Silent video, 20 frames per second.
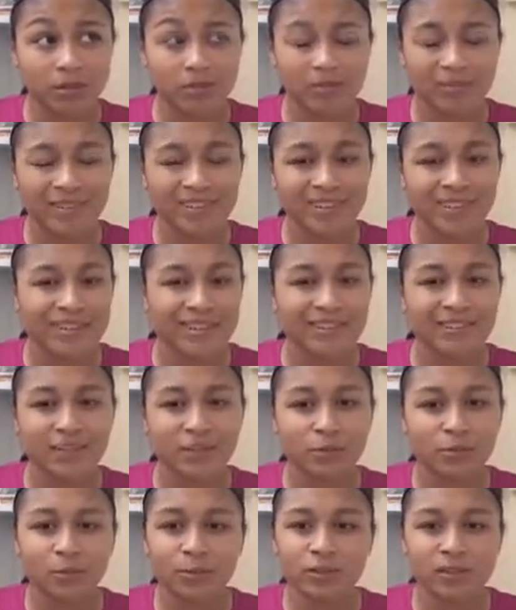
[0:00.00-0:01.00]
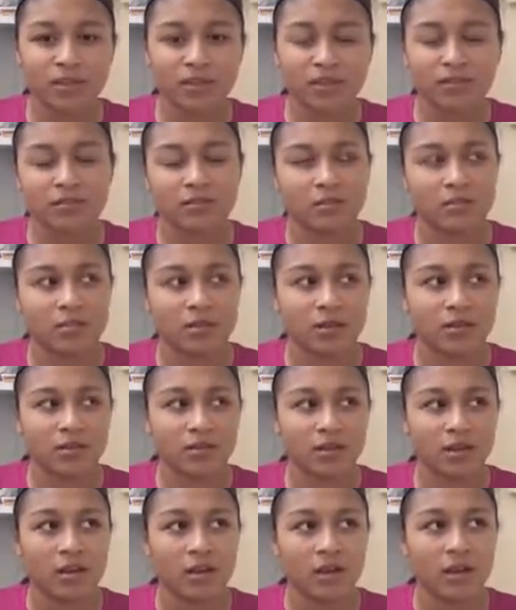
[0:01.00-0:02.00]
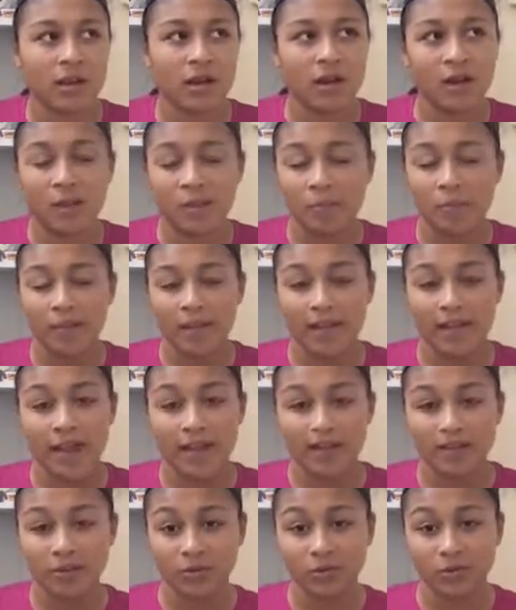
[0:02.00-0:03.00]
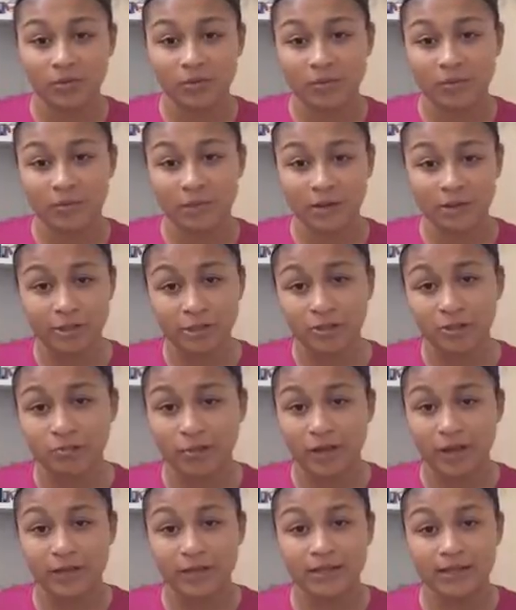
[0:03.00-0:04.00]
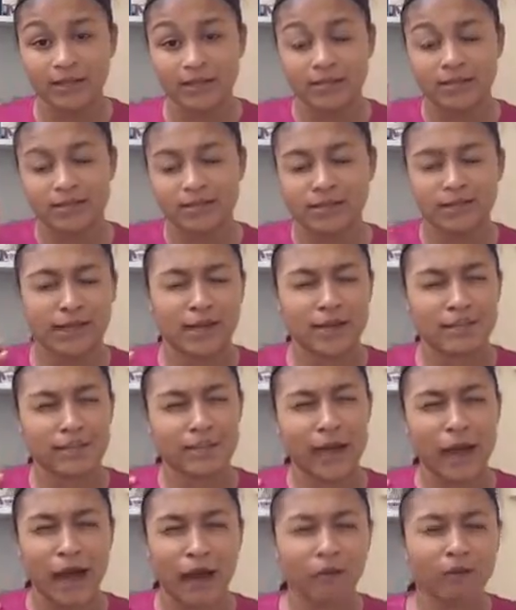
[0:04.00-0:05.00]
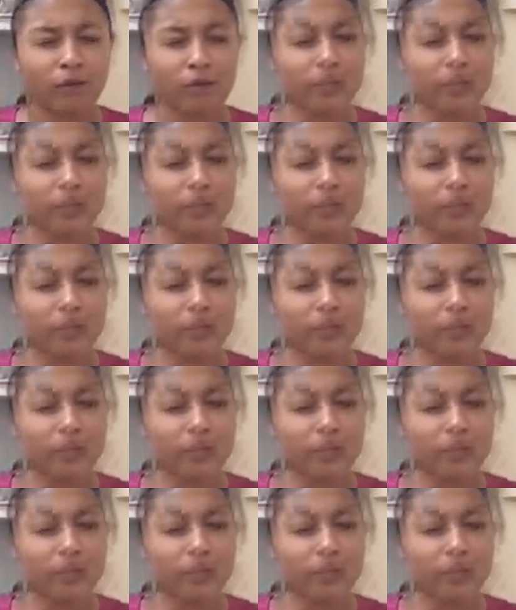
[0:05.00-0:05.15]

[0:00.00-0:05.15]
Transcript: But I didn't tell him what sentence it was, but I told him I just read the sentence that empowered.